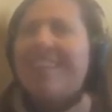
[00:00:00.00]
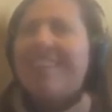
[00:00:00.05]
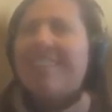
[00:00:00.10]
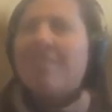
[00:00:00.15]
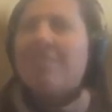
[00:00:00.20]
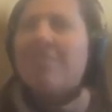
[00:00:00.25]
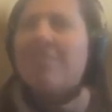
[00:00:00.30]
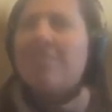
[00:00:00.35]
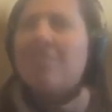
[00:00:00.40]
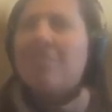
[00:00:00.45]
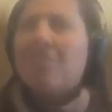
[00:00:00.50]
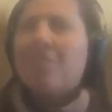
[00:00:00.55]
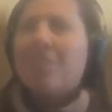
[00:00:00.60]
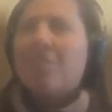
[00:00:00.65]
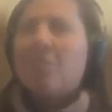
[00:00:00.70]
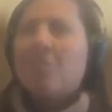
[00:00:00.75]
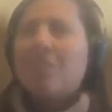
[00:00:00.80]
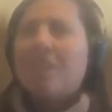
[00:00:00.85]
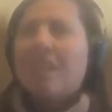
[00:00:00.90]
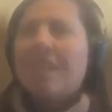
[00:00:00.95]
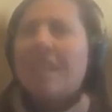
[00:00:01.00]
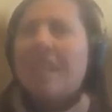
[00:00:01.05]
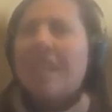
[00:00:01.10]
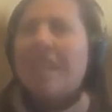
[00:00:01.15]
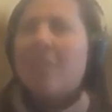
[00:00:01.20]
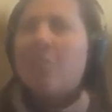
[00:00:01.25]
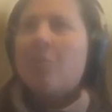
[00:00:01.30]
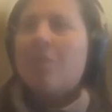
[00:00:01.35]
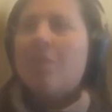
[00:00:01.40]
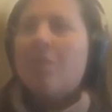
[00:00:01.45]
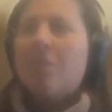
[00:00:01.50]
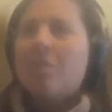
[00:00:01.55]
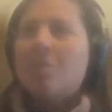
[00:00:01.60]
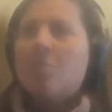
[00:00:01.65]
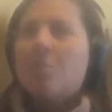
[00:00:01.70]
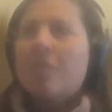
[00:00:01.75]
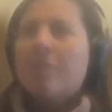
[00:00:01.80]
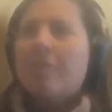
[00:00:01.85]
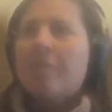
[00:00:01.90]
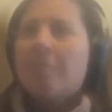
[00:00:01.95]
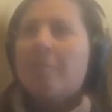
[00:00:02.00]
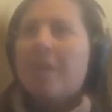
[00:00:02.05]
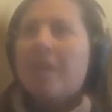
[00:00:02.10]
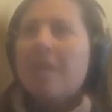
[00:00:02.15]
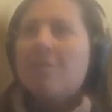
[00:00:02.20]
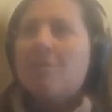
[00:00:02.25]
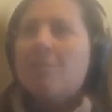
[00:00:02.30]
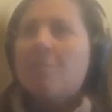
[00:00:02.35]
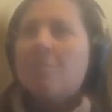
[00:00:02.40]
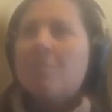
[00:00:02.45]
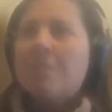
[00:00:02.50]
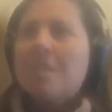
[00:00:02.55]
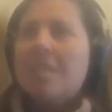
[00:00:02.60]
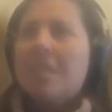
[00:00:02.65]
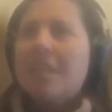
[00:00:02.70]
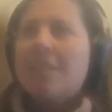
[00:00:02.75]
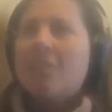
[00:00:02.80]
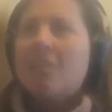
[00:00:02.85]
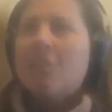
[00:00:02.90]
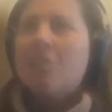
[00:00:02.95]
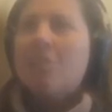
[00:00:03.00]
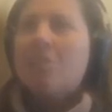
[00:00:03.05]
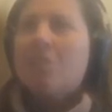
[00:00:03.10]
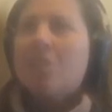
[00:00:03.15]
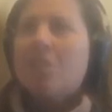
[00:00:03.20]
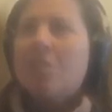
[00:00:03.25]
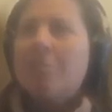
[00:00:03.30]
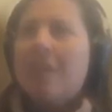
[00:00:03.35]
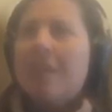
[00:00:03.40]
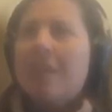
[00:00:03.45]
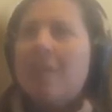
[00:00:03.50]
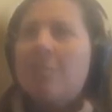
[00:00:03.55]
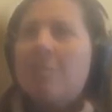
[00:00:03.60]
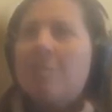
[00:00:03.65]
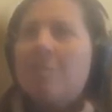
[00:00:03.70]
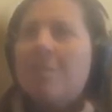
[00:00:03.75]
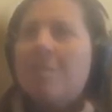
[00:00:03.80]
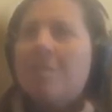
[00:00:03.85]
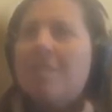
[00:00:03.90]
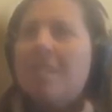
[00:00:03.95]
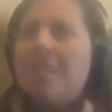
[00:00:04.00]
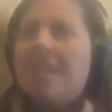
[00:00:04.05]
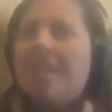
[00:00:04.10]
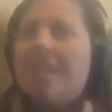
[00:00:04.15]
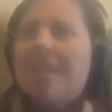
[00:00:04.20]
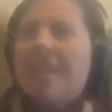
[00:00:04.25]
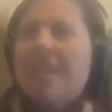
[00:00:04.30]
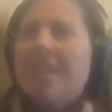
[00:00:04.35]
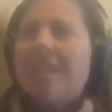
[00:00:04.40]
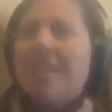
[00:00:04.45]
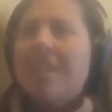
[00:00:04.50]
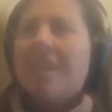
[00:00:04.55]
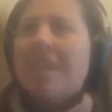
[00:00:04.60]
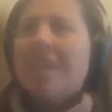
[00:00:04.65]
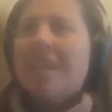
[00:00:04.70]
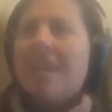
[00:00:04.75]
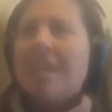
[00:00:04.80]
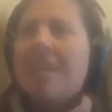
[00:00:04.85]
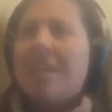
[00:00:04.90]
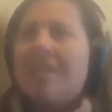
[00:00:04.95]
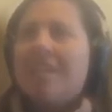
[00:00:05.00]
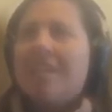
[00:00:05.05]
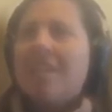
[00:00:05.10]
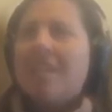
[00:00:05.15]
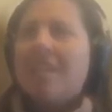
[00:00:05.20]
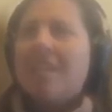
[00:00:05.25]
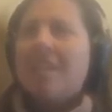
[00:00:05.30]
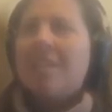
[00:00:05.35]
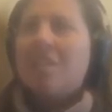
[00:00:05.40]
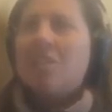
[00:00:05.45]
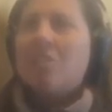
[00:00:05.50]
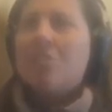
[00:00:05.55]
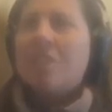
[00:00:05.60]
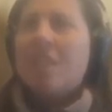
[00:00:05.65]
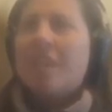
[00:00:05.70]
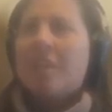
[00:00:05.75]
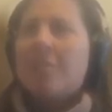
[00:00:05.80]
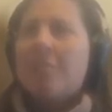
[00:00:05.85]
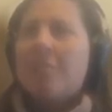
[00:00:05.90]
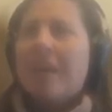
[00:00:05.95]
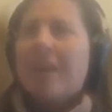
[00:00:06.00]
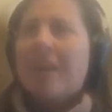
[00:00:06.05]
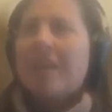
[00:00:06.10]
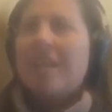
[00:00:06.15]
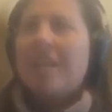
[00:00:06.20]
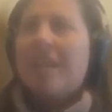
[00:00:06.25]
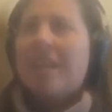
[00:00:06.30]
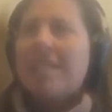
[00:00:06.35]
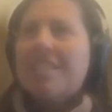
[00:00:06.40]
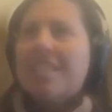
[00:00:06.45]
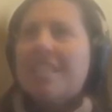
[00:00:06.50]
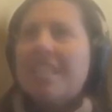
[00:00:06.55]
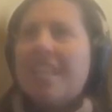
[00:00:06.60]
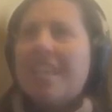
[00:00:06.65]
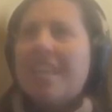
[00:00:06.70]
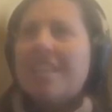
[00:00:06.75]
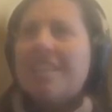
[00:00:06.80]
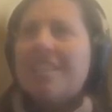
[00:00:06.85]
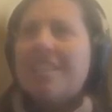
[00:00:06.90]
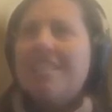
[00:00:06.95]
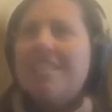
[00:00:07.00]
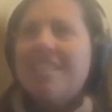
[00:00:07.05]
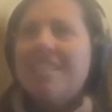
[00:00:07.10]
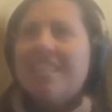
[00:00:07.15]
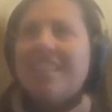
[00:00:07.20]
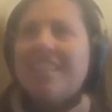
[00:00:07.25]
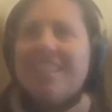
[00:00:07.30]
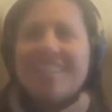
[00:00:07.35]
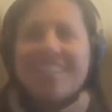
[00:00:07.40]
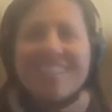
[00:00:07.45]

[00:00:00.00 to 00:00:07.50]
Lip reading: at the front door and were like, hey, we noticed one of our bikes was missing and also your bike was missing. And did you take our bike? And I said, yes.